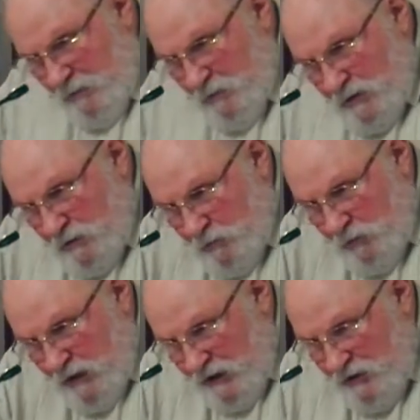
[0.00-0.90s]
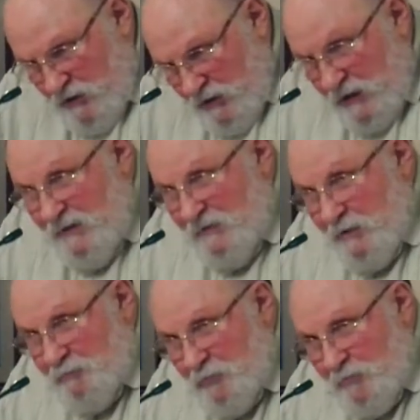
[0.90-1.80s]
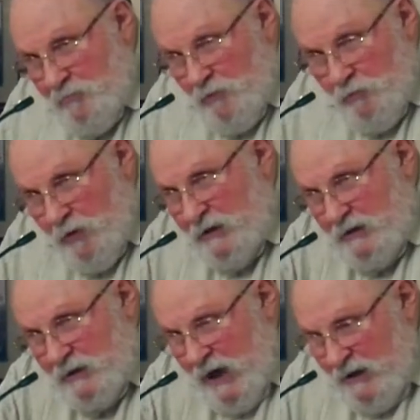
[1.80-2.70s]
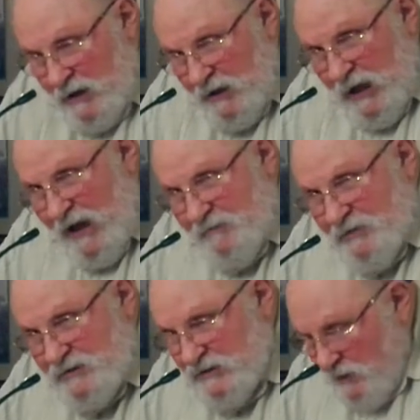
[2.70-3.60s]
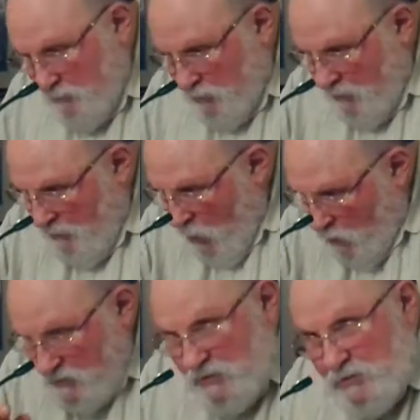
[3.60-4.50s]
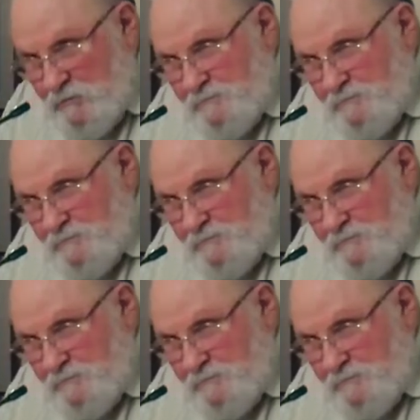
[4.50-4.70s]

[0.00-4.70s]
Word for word: whether where you're living promote what kind of life does it promote.